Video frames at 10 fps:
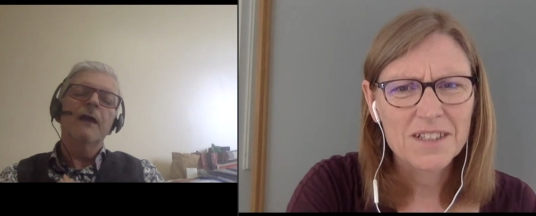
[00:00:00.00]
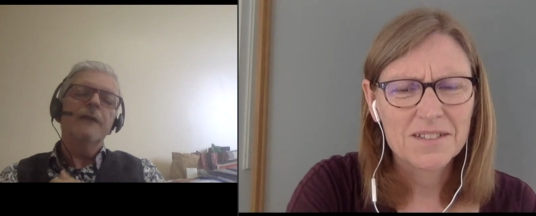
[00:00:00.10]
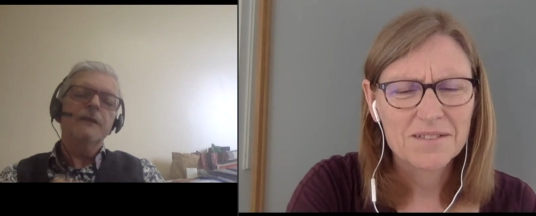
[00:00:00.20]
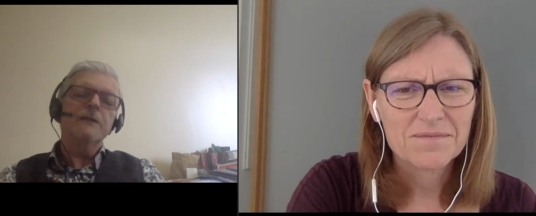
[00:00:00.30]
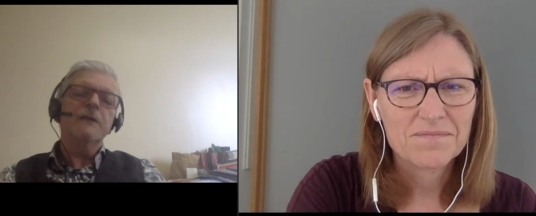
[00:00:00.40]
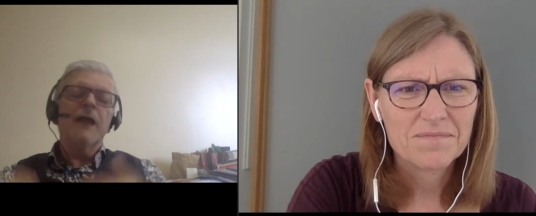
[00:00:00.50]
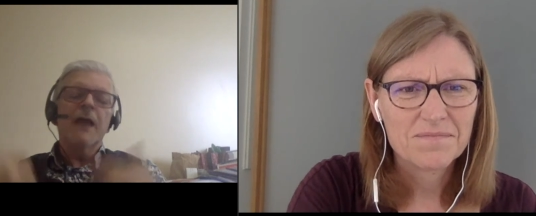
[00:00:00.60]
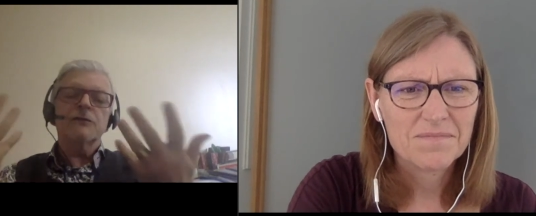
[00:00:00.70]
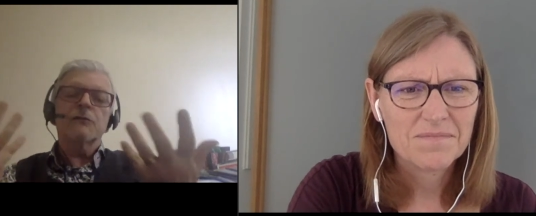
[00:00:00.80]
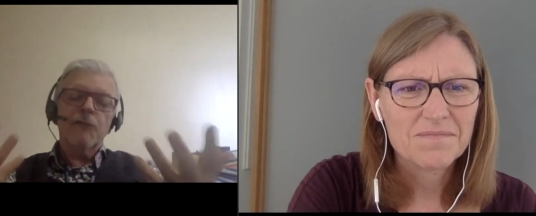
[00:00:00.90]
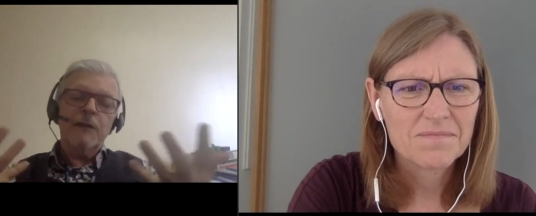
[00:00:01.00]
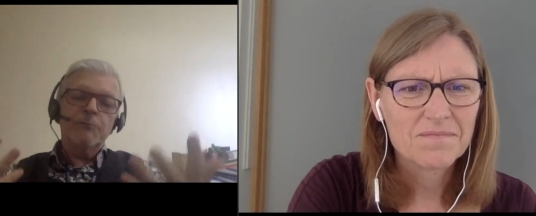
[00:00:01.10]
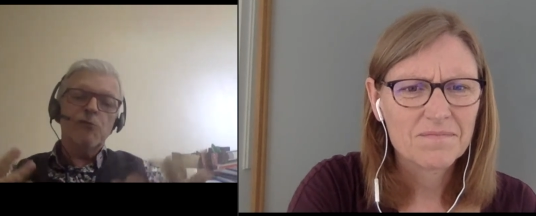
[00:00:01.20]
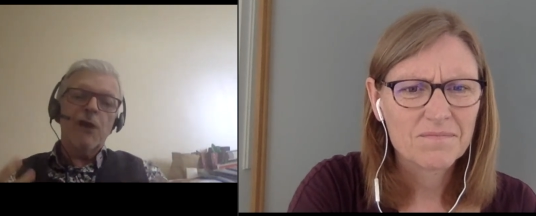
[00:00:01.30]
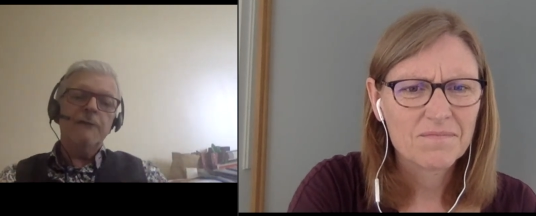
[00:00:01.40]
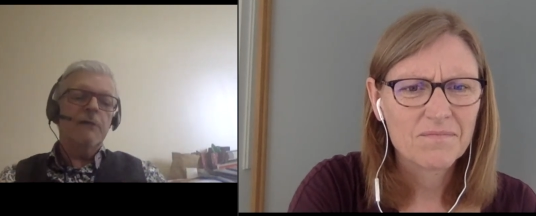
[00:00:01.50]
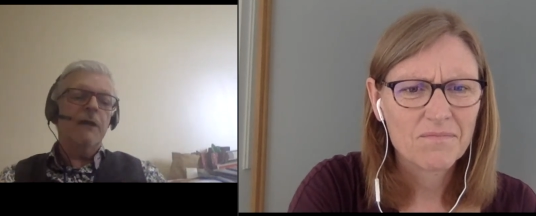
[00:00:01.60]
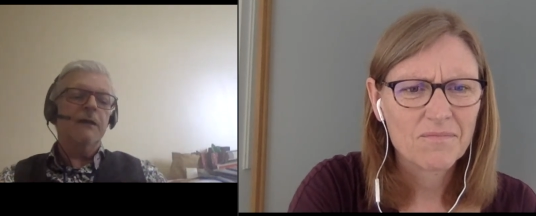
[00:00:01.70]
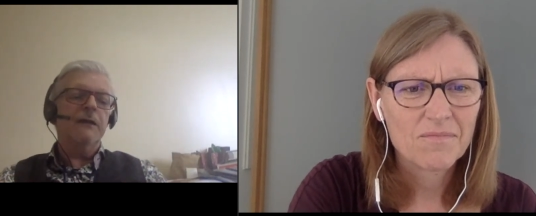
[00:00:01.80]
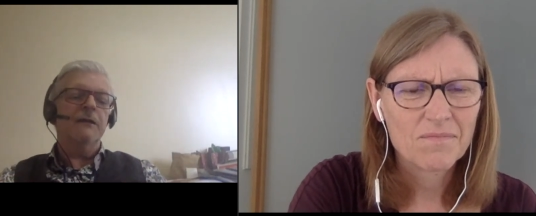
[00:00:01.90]
Speaker 1: Yeah. They just it's a great brand
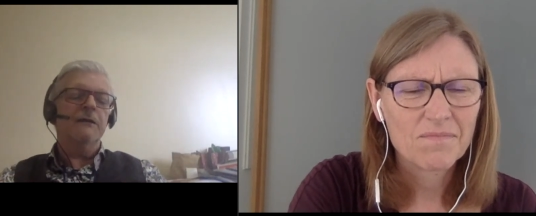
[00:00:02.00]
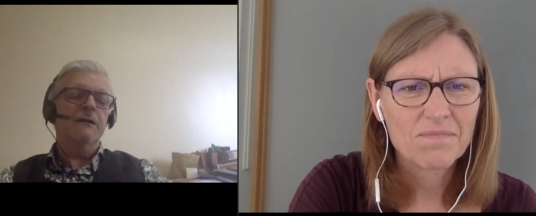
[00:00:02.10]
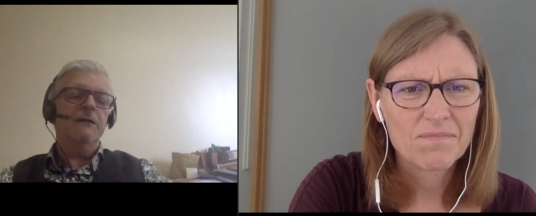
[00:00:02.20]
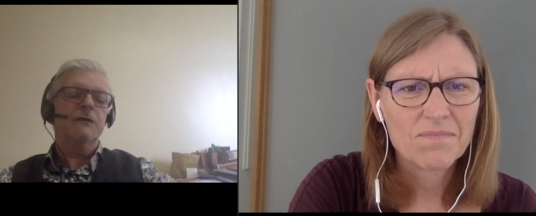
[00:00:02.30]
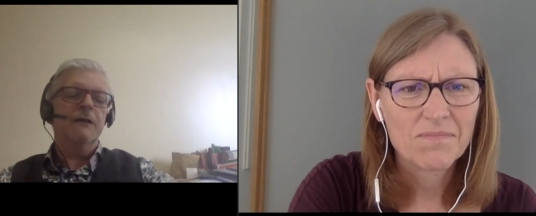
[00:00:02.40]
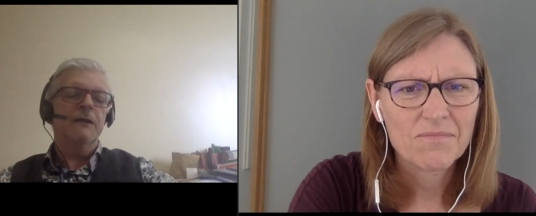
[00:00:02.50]
recognition.